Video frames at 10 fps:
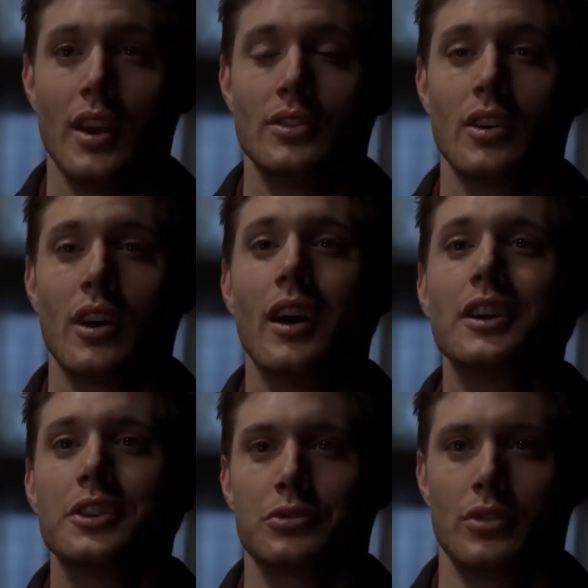"Dad's on a
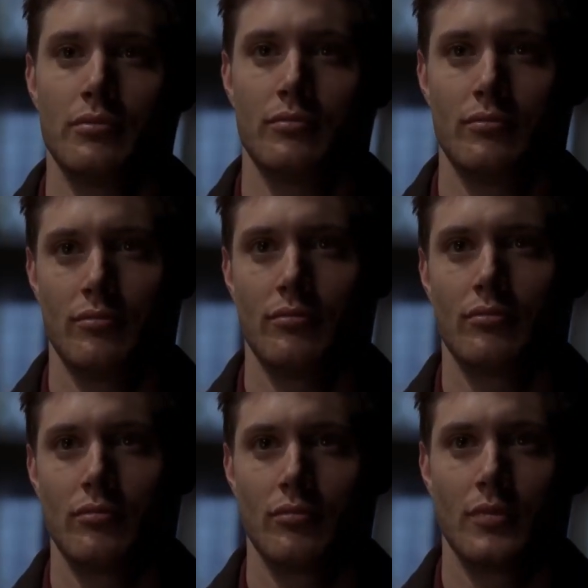hunting trip,
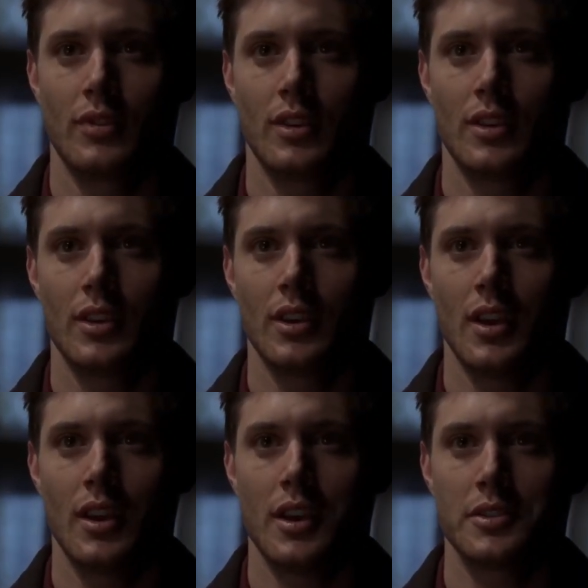
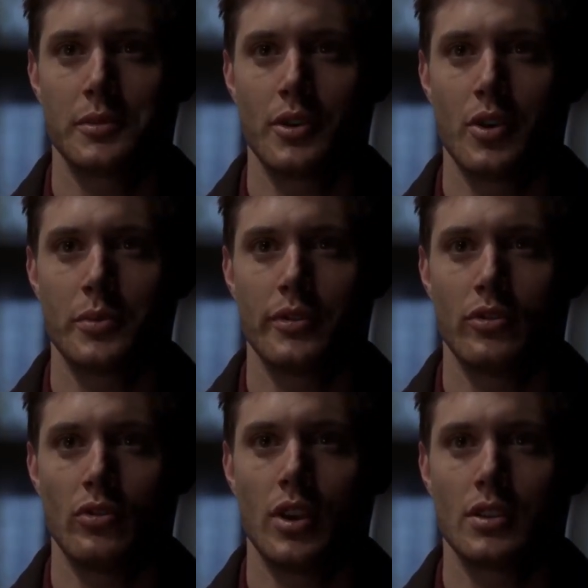and he hasn't been home in a
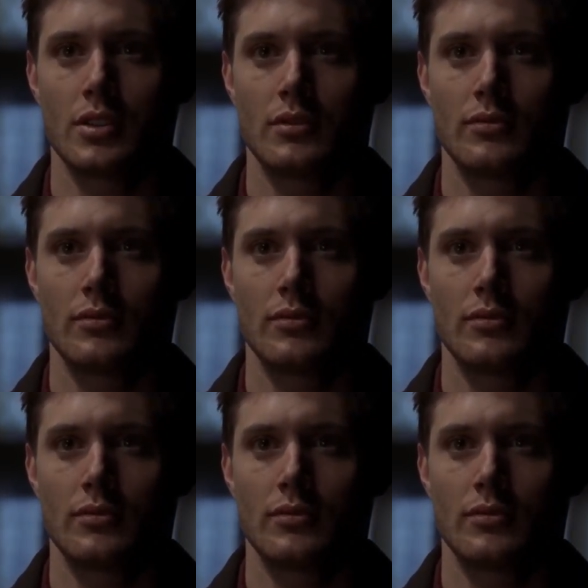few days,"